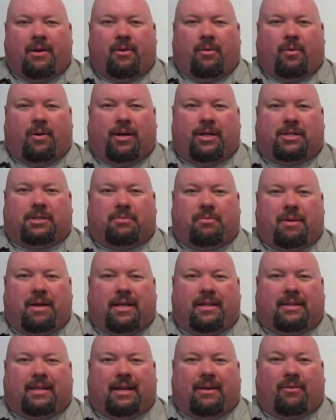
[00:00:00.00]
which
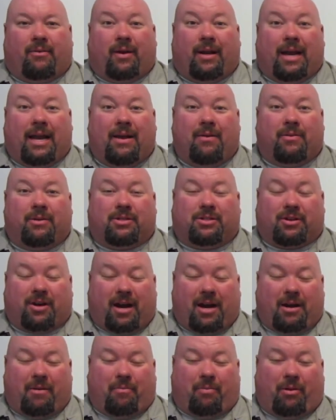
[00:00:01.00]
meant that when he was
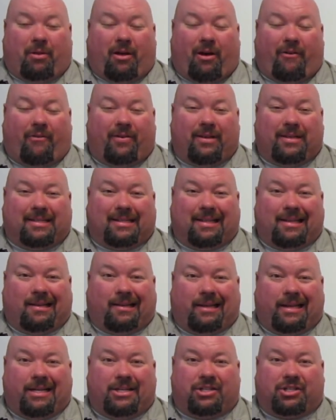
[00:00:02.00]
trying to pull off his
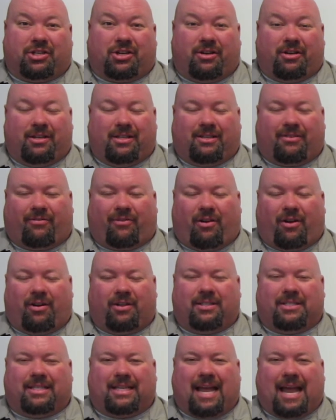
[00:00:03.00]
little insurance
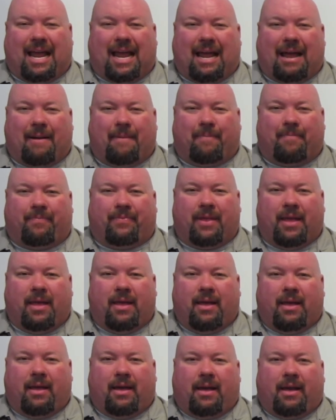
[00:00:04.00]
fraud scam,
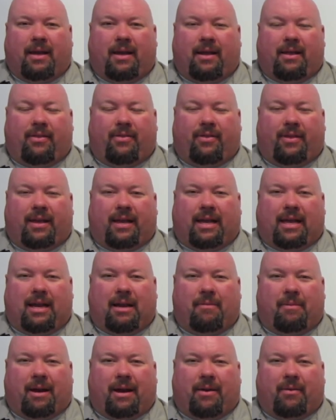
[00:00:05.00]
he didn't think
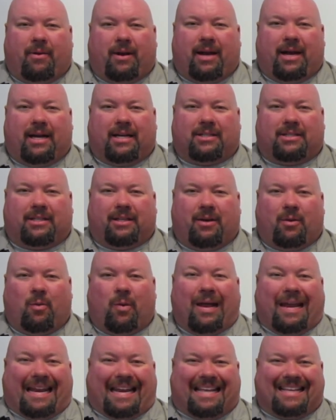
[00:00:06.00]
anybody would actually
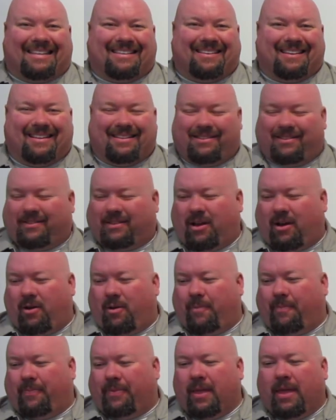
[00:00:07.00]
witness it.
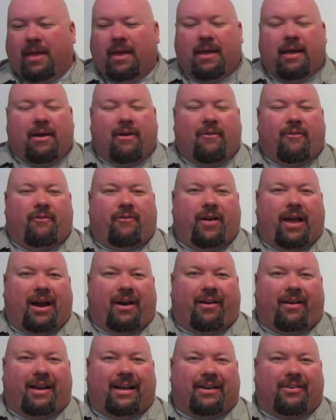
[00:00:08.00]
So,
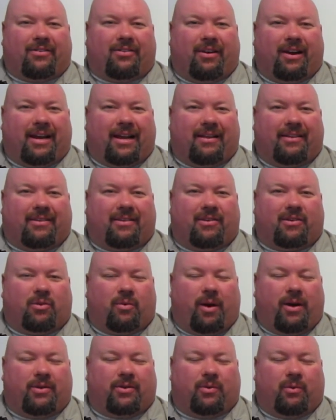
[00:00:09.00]
very intriguing
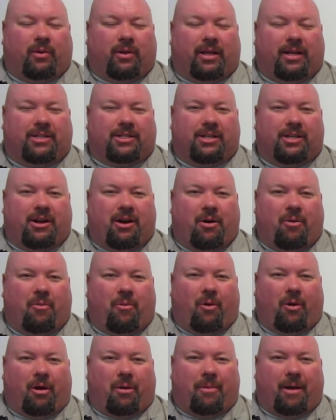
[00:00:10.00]
situation. We'll let you know
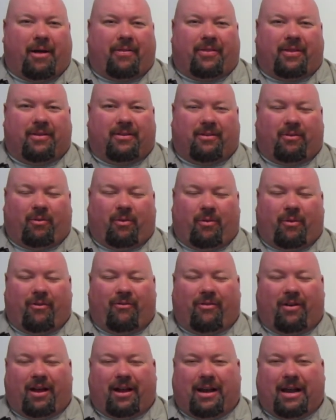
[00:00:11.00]
more about this when we
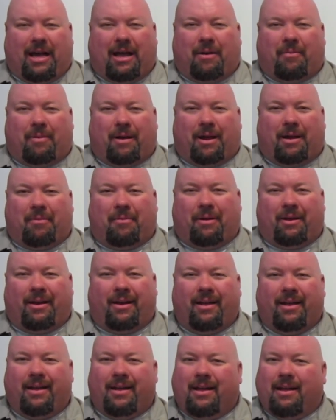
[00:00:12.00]
find out about it. But,
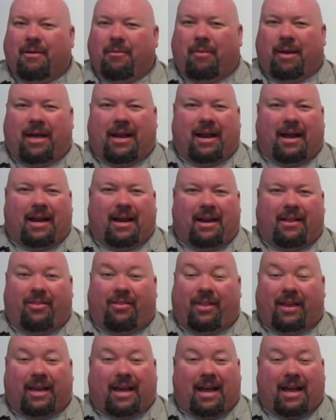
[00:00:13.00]
man, I didn't
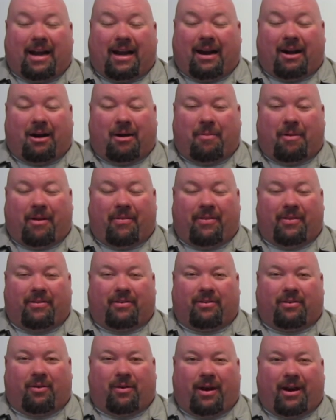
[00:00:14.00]
think I'd hear about this
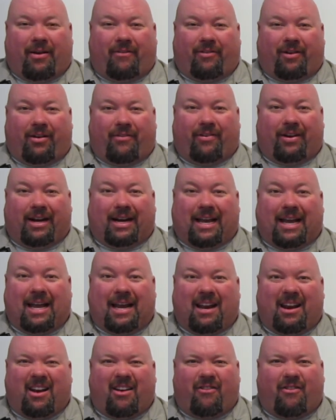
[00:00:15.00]
story ever, ever
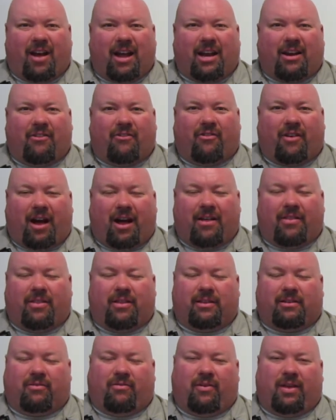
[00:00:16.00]
again. And if I can find
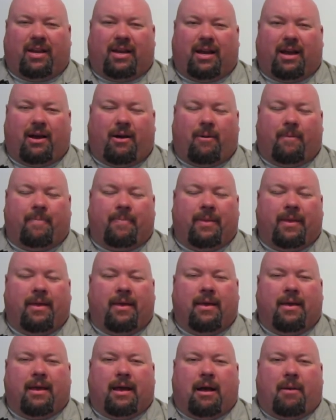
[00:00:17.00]
this video
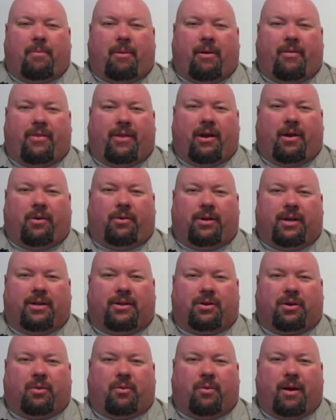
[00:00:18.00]
up on the old
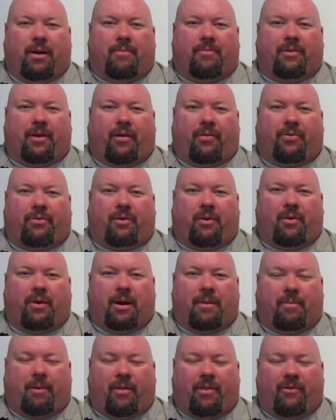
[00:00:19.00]
interwebs, I'll throw it
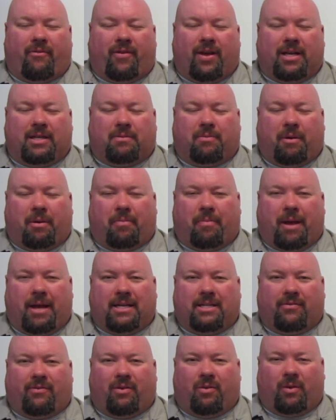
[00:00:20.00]
up on the Facebook
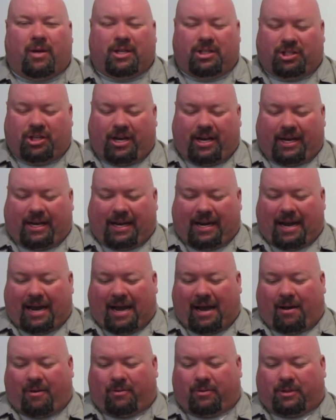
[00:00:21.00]
page if you want to check it
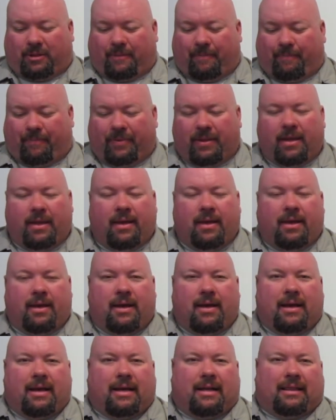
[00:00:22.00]
out.
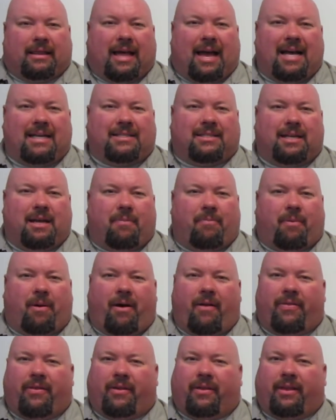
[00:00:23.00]
Last up
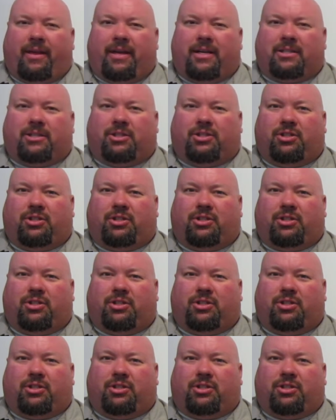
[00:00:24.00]
on the list,